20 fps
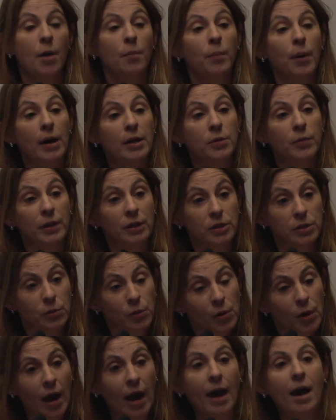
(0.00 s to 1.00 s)
But we
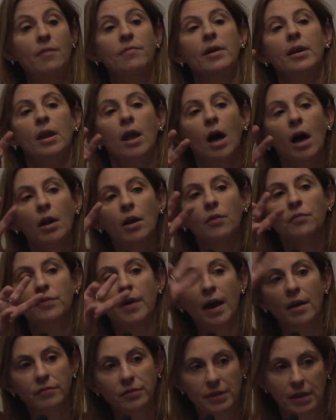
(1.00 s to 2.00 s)
do have a lot of
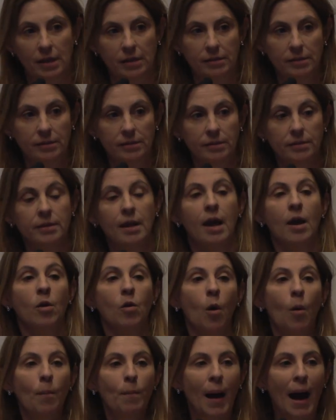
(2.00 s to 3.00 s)
evidence
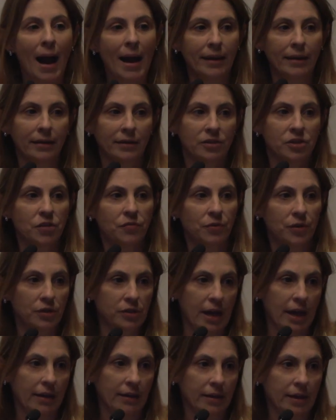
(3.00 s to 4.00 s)
combining
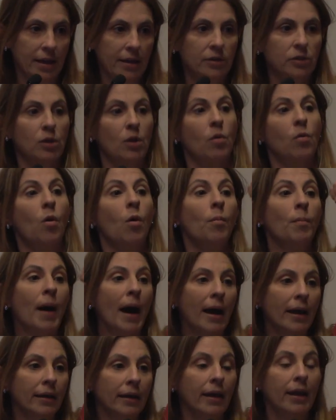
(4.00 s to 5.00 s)
different techniques, so
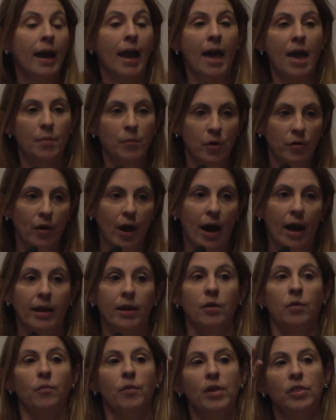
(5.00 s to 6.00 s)
combining
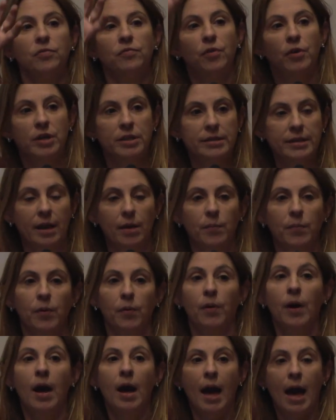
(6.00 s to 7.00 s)
MRI with, for
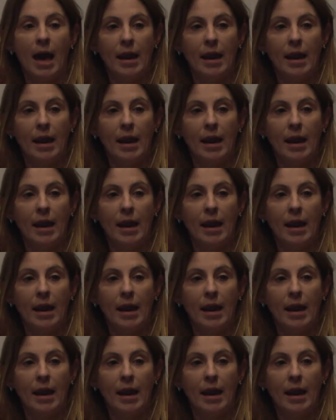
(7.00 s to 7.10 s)
example,